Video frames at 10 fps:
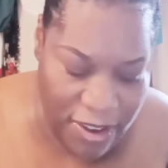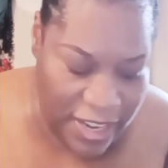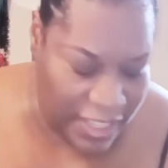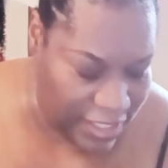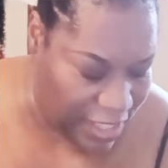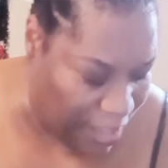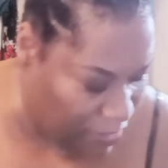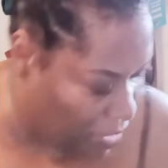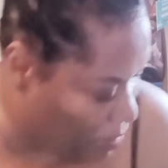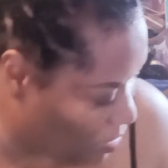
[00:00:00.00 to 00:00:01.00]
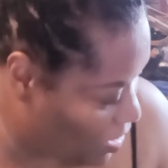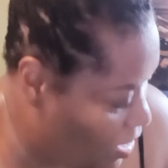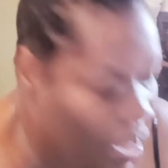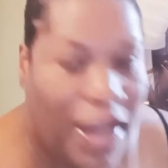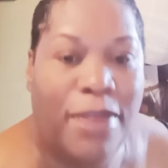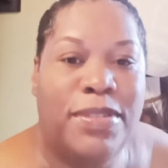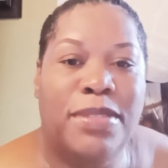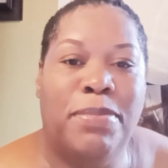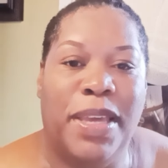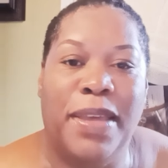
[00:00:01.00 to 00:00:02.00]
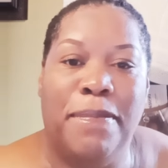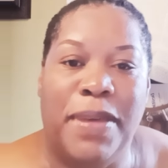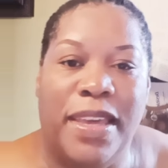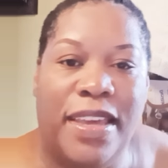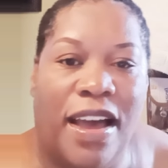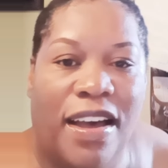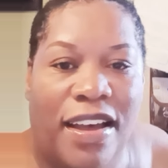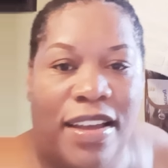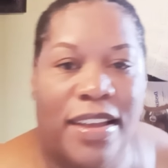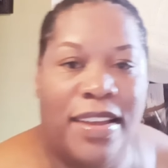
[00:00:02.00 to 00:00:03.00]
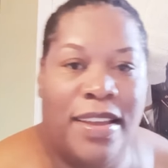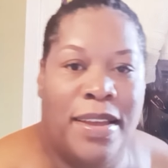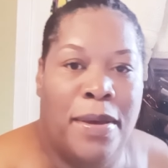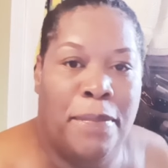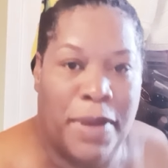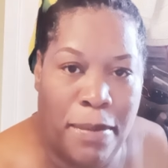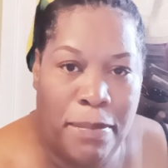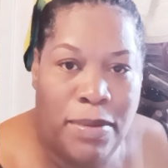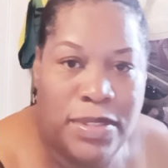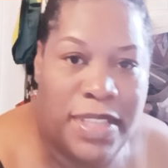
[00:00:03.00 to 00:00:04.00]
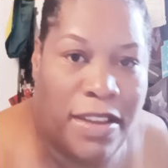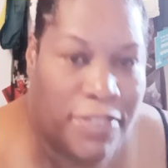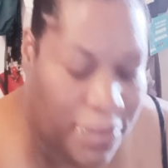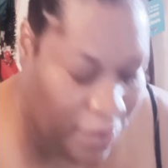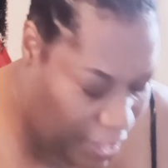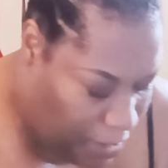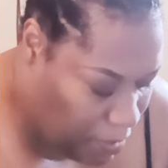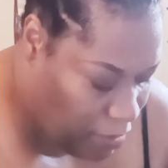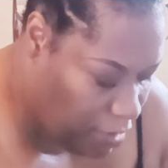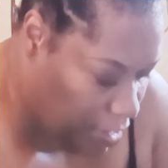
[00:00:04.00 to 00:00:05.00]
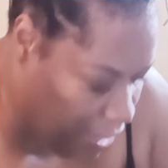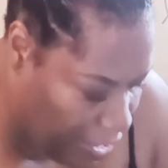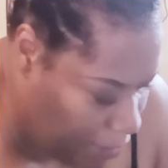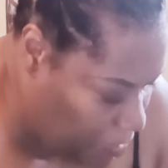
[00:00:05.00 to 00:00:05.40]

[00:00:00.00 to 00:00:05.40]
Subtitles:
that stuff. I'm just being me, y'all. But I'm most definitely gonna keep it real. I ain't gonna be